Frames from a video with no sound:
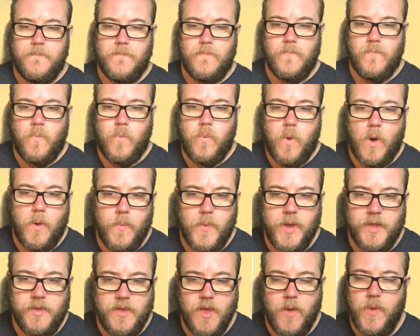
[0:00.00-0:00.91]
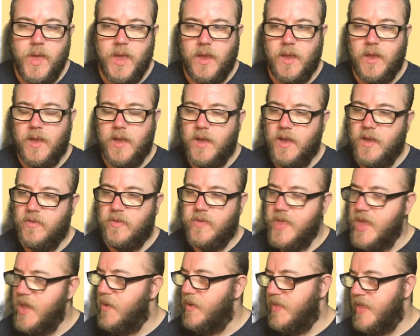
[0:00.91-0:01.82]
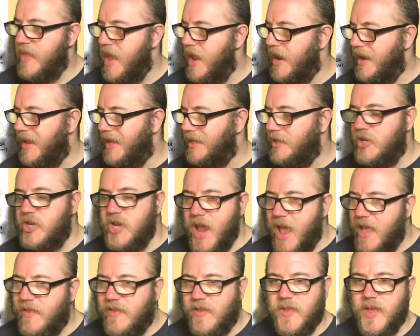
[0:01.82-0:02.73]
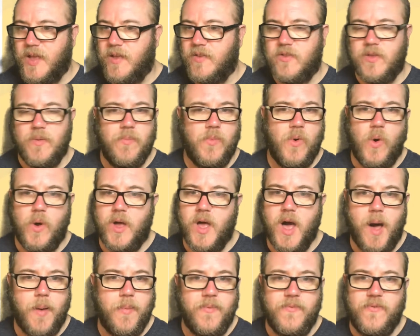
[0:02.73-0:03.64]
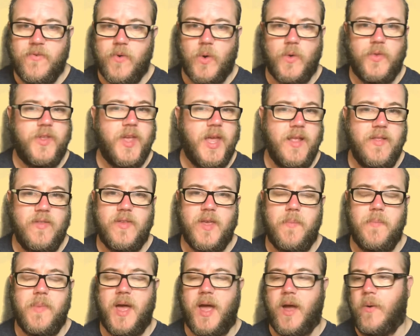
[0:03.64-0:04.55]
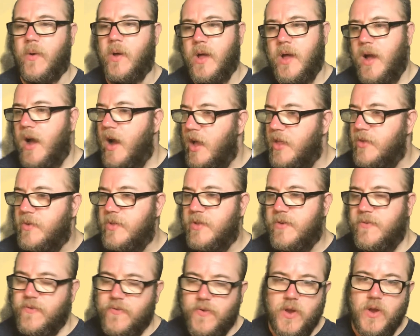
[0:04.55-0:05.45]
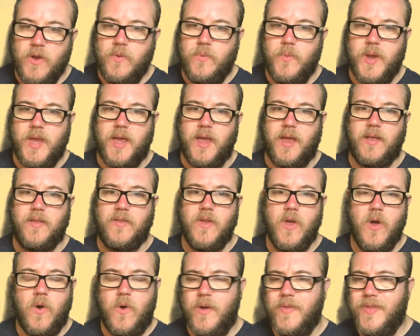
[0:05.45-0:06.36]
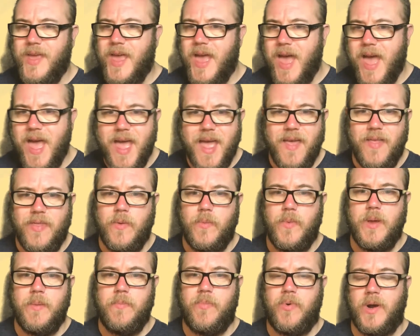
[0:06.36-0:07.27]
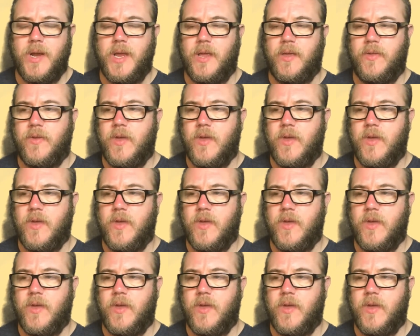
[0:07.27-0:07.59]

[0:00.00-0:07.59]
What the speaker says: What we're doing is they're then ingesting some more carbon-14 somehow, either in the food we eat or in the air that we breathe.